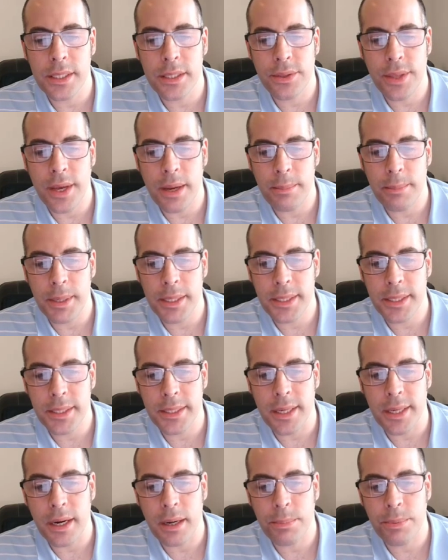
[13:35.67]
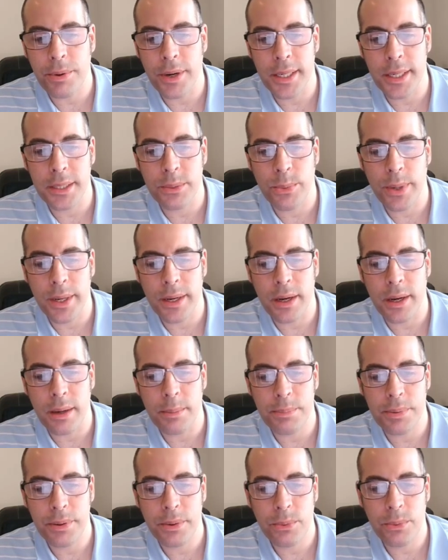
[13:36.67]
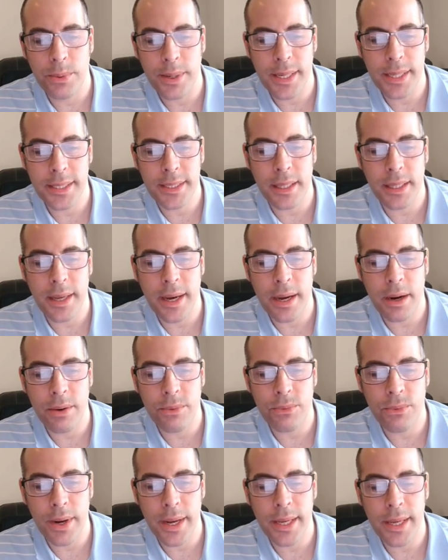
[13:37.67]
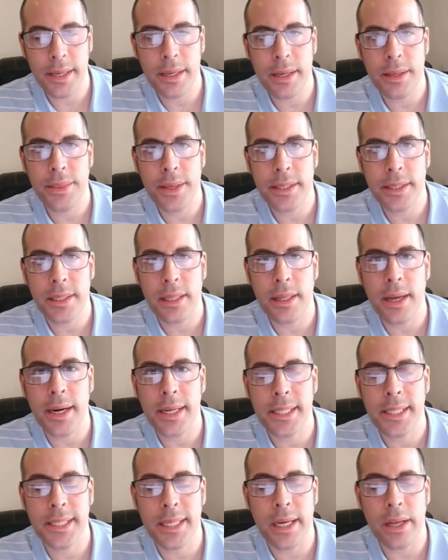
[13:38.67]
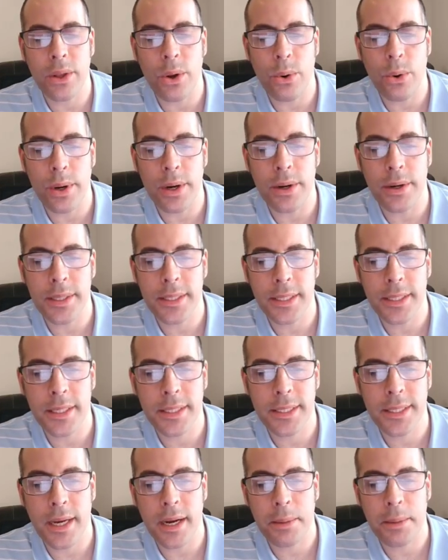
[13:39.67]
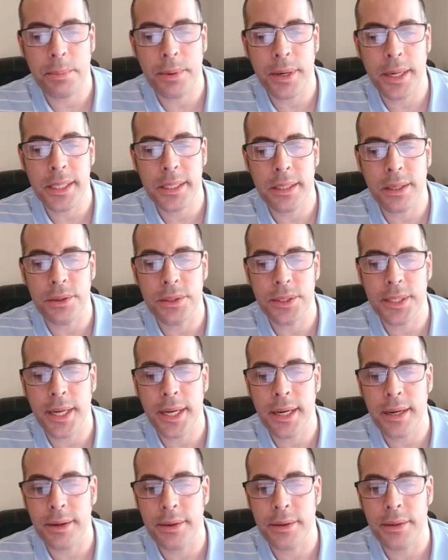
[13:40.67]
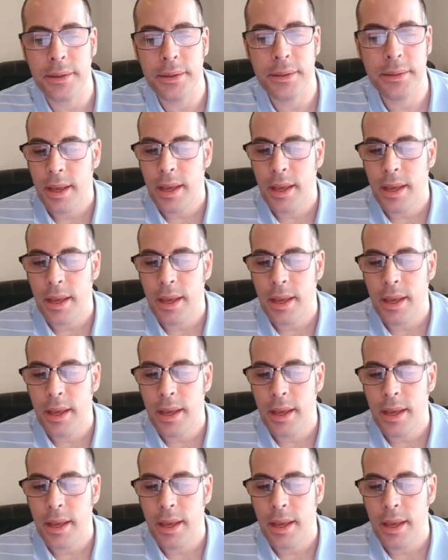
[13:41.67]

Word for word: So that means the stock price went up. When there's a lot of red, there's a lot of sell orders and the stock price goes down.